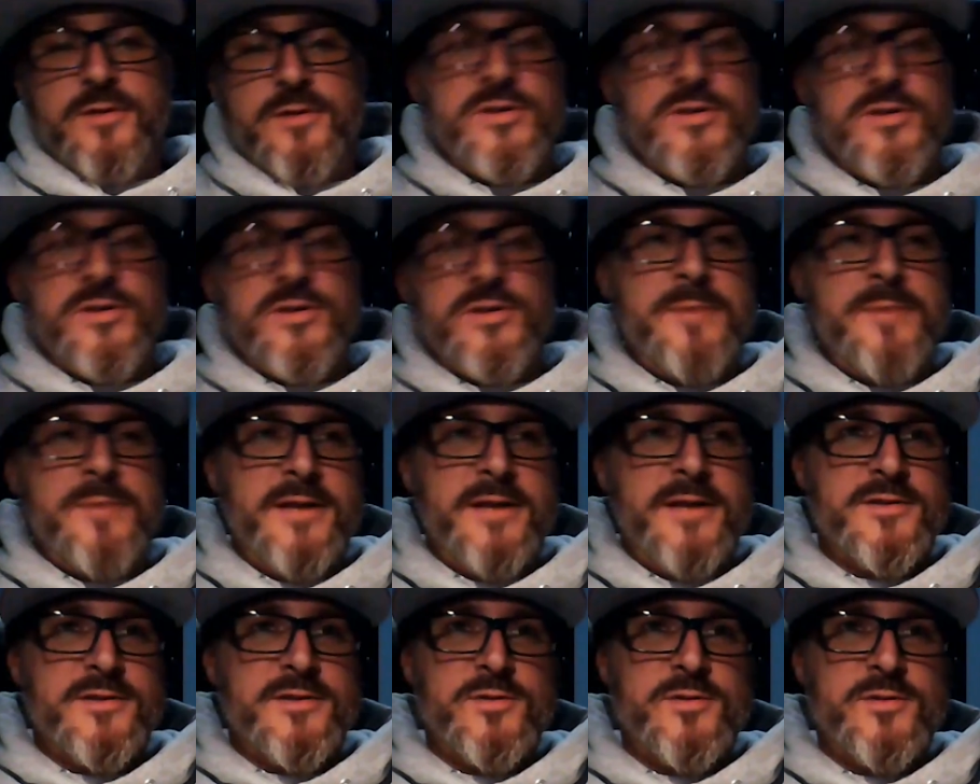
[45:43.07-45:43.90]
She paid
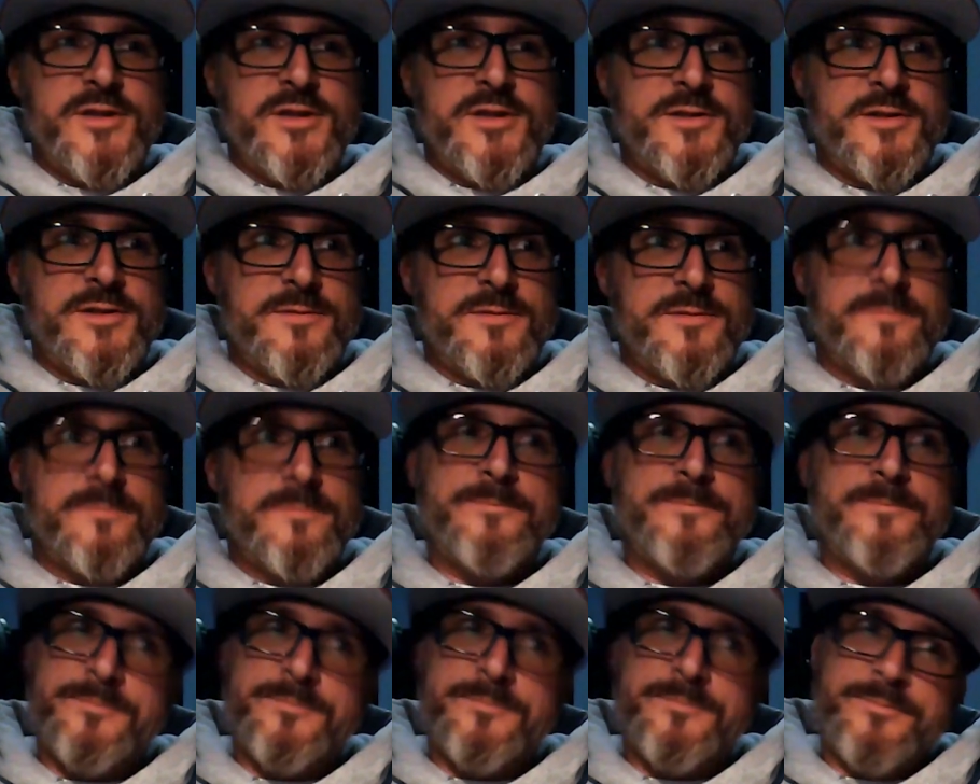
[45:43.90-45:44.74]
the 2 G's
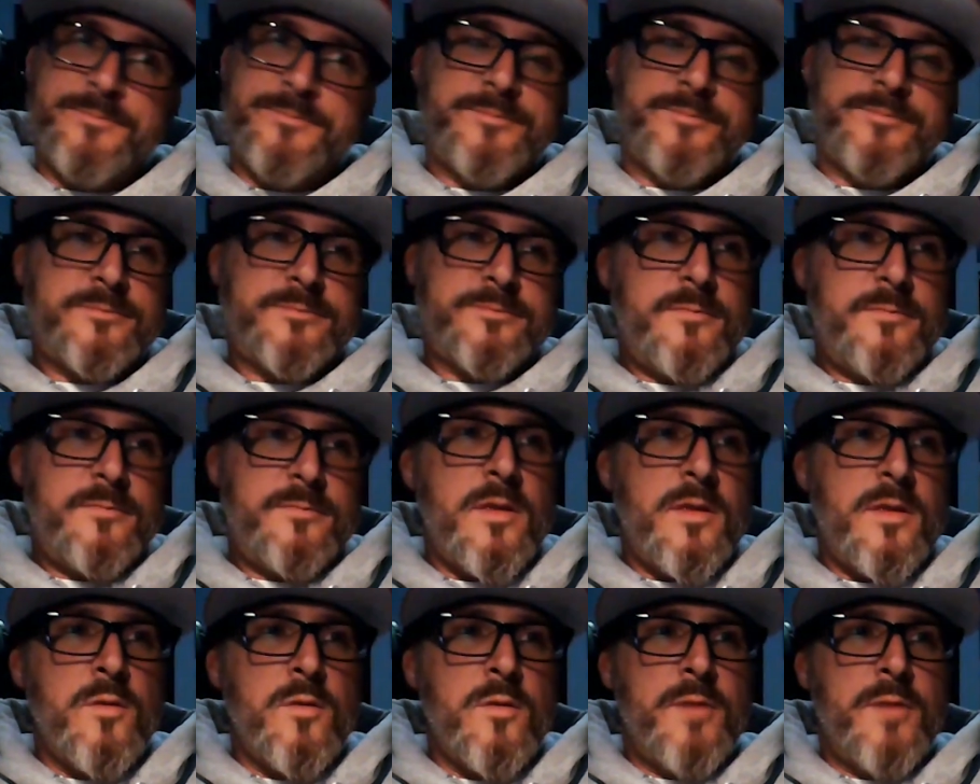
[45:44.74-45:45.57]
and
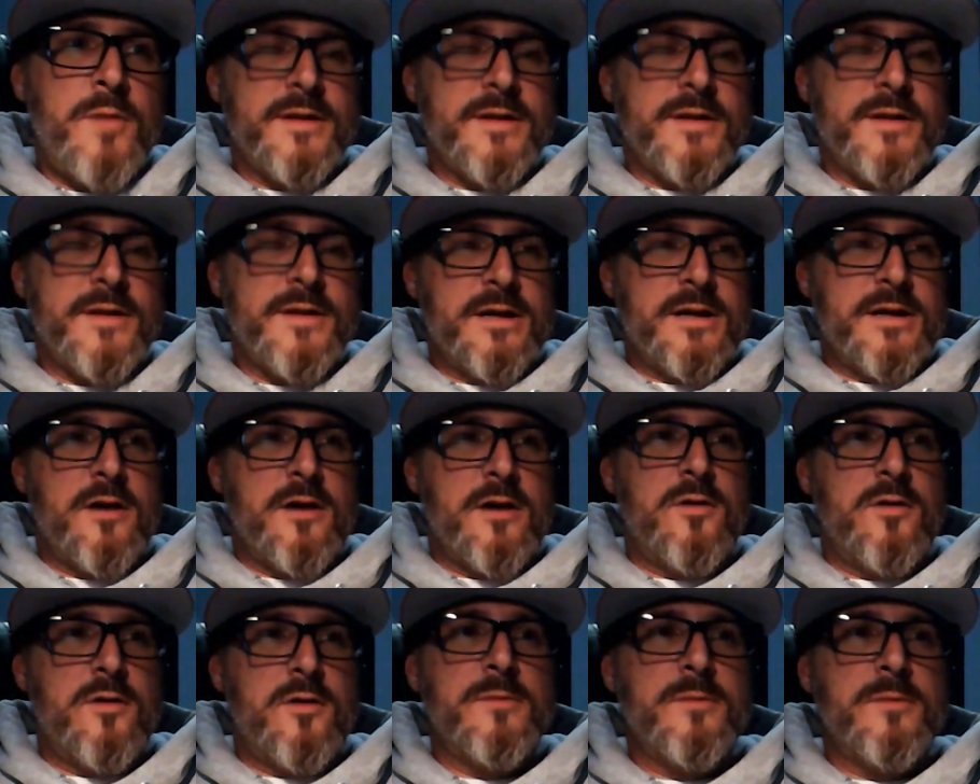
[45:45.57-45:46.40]
brought the car
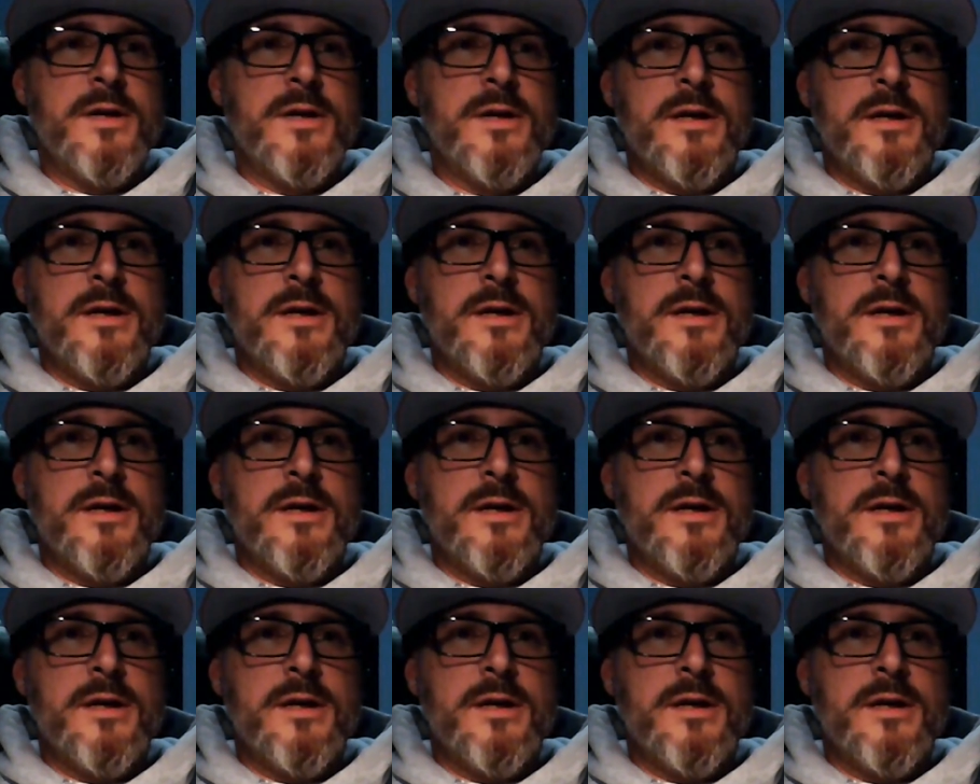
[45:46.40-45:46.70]
home.